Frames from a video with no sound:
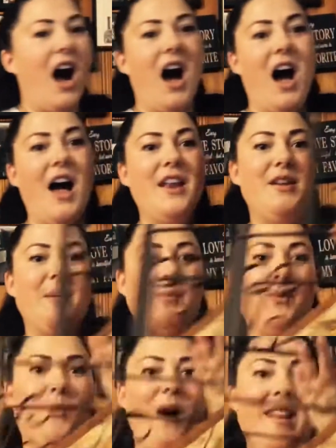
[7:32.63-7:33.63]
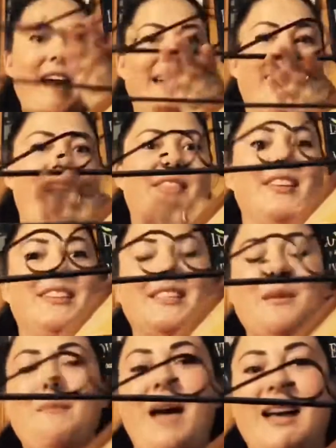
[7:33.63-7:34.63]
Uh, number one, I got this
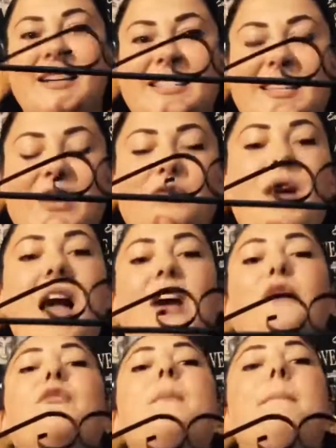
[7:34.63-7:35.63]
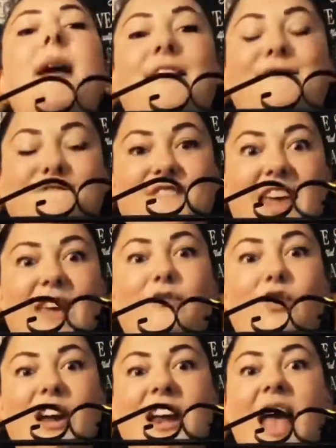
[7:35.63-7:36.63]
magazine rack from my
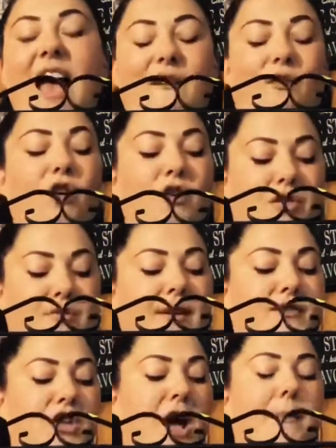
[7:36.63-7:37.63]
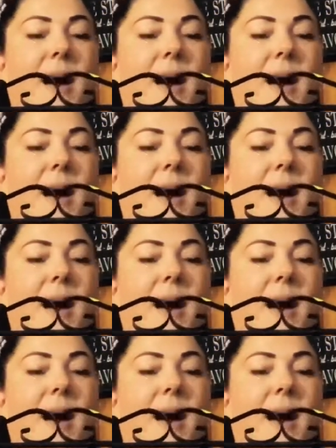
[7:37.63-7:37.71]
favorite ever thrift shop.